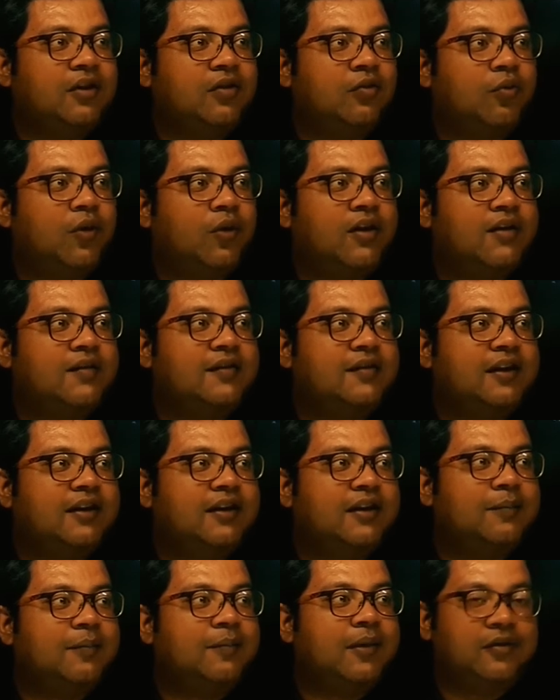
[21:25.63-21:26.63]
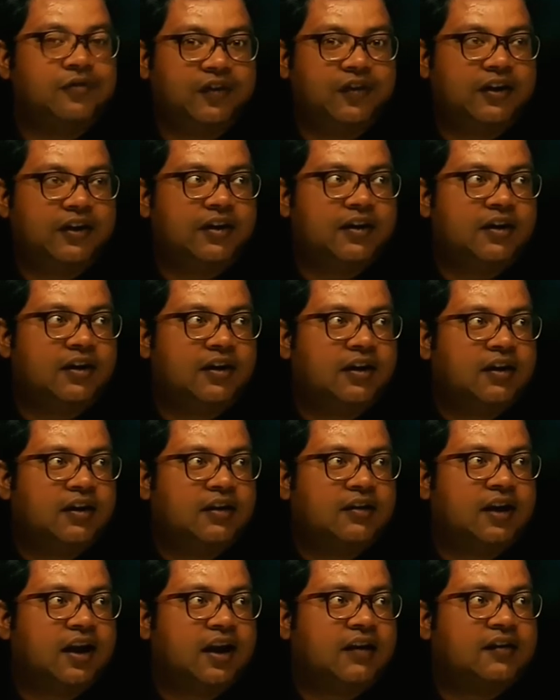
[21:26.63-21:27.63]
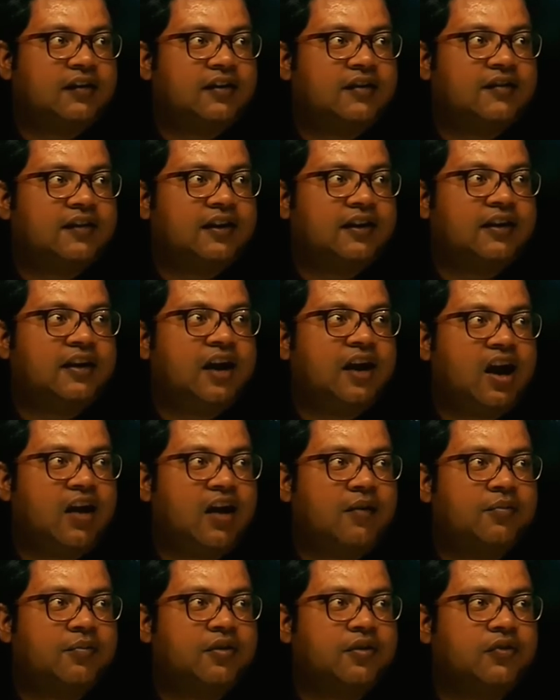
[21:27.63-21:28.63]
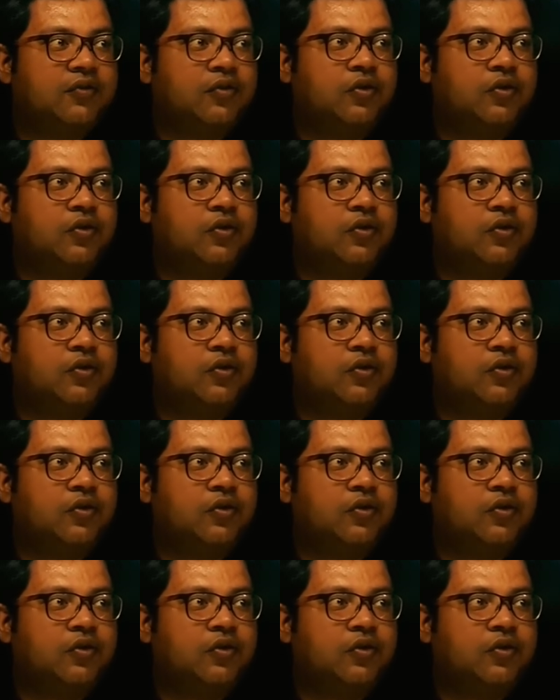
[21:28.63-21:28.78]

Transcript: One is getting benefited, the other is getting harmed.